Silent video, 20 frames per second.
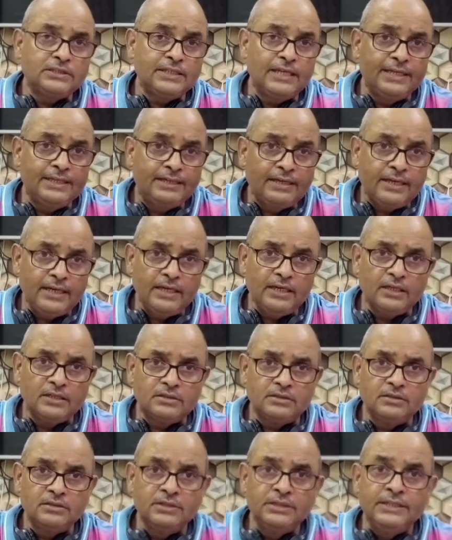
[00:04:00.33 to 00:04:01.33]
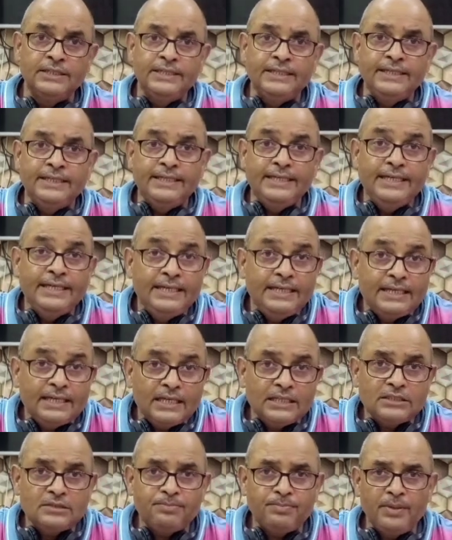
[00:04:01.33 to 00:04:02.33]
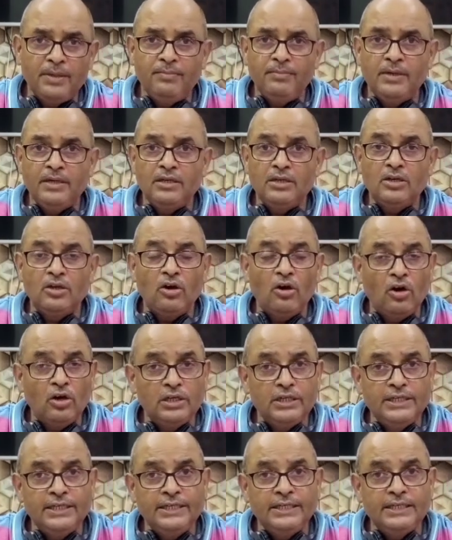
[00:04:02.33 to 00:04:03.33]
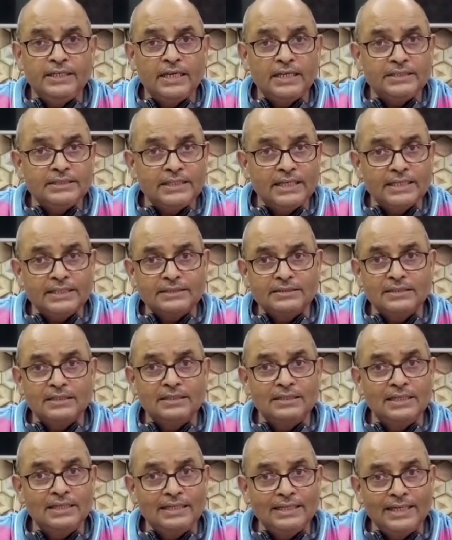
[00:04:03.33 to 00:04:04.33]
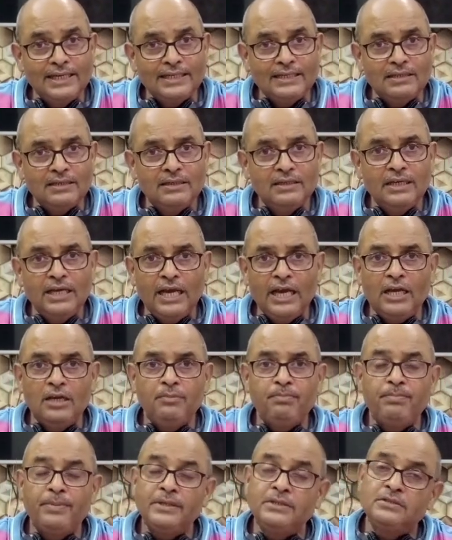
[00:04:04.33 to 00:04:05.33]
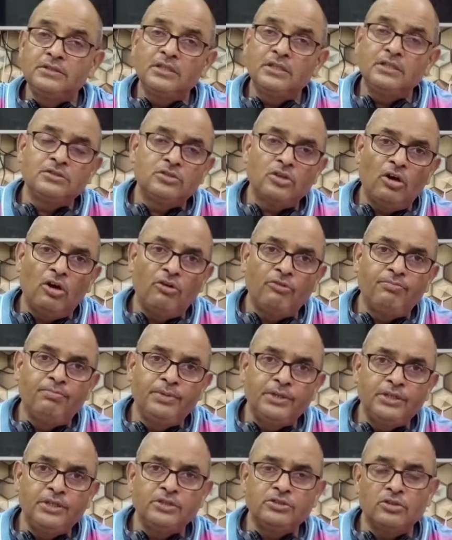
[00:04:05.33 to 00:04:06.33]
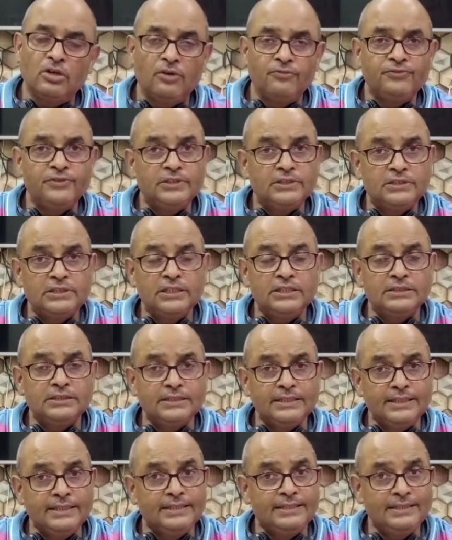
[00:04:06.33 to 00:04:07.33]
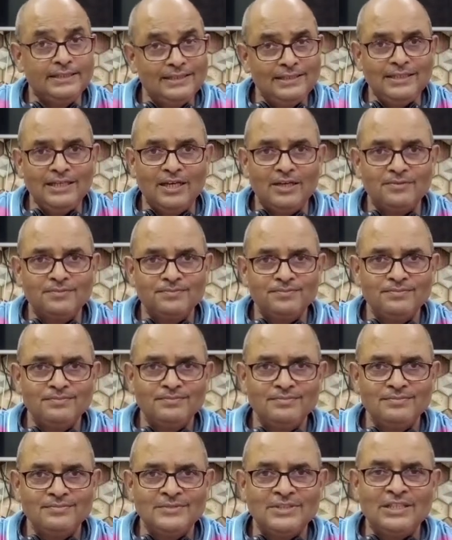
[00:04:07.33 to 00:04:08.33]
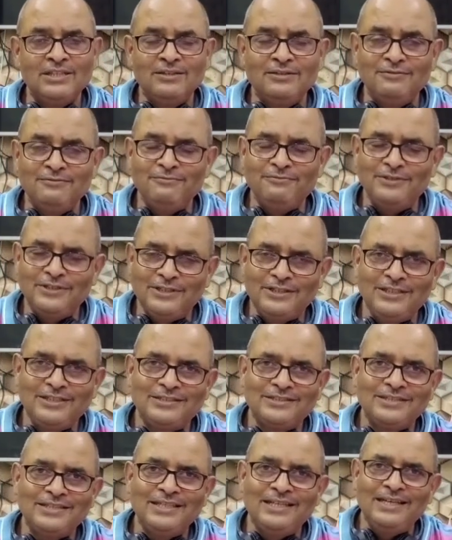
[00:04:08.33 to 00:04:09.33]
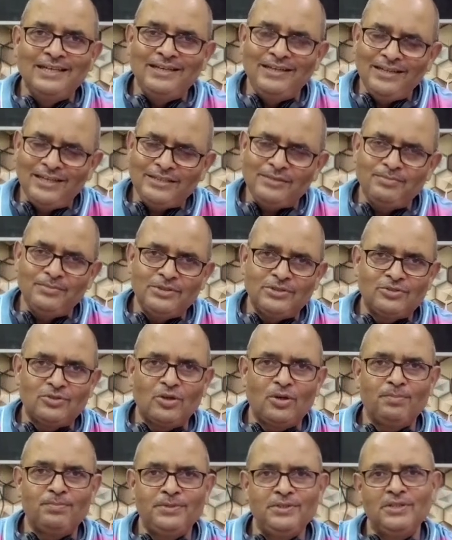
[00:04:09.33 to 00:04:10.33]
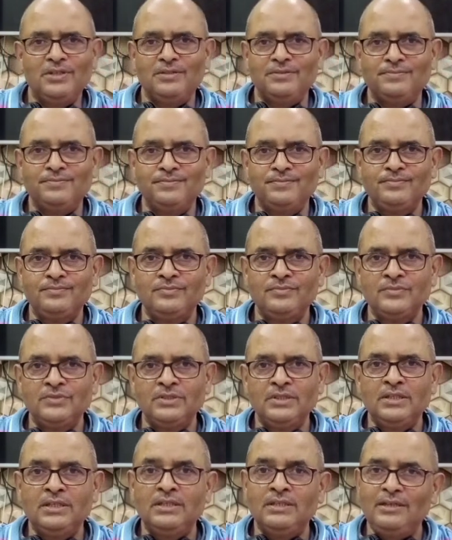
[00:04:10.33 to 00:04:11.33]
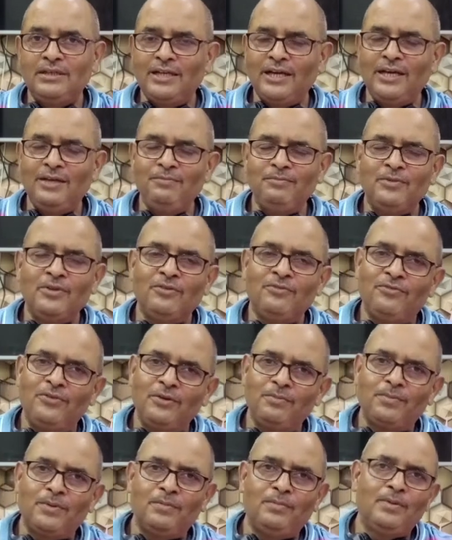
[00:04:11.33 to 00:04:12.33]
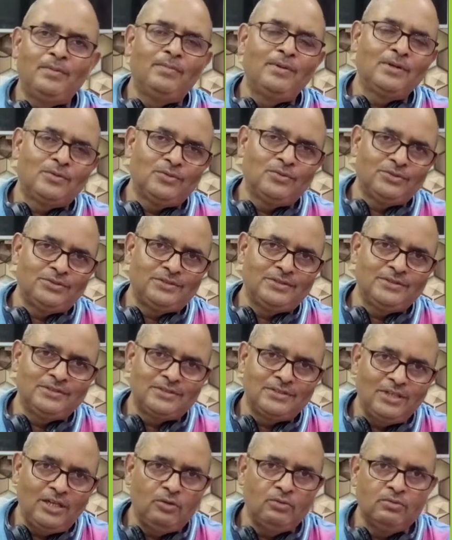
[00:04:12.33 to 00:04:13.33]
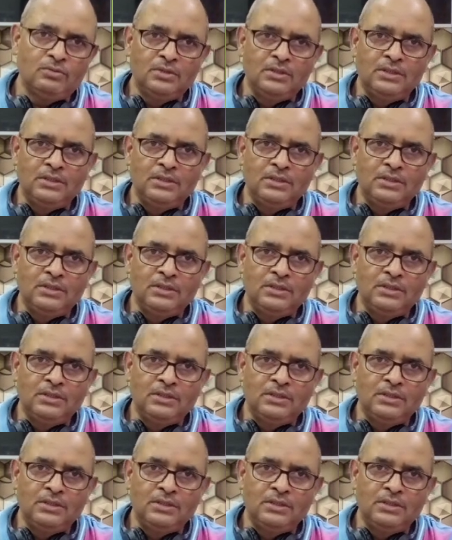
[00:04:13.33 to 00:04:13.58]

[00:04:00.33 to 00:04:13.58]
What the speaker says: and traders, interest payment on India's external debt and pensions of British officials in India. With this, let me stop here. Time for probable questions now.